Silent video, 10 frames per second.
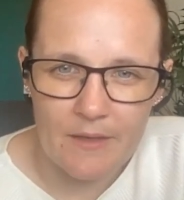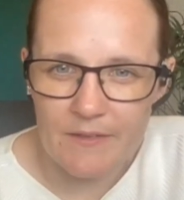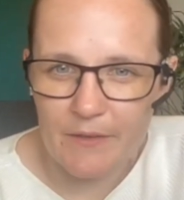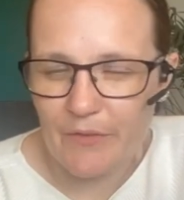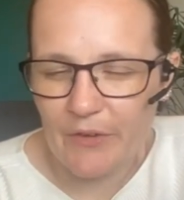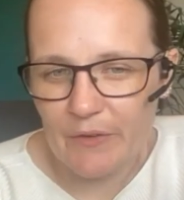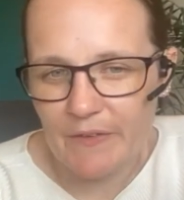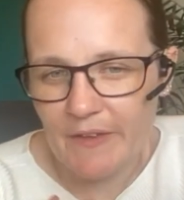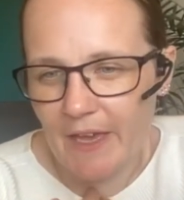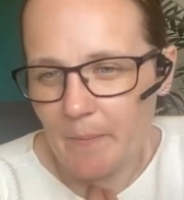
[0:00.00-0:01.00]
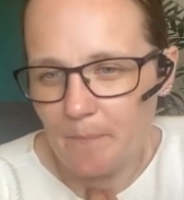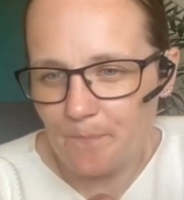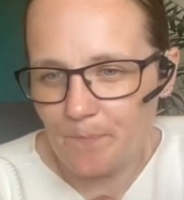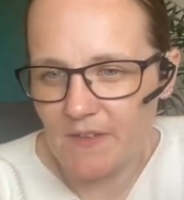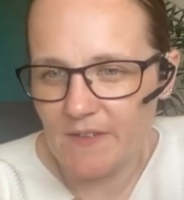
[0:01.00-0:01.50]
So folks, I
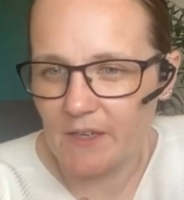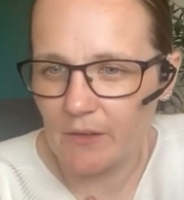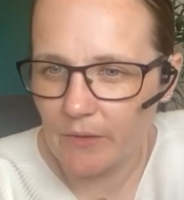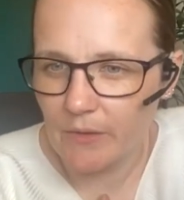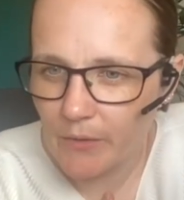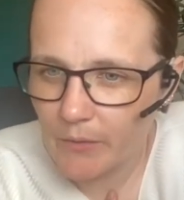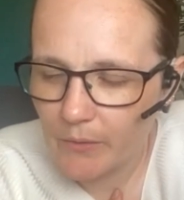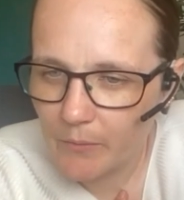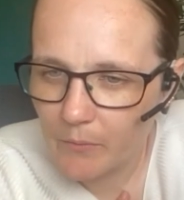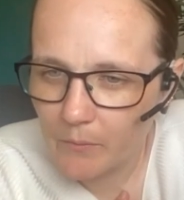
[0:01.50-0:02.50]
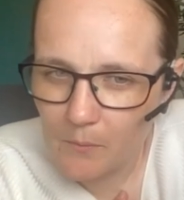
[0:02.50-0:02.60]
was just kidding.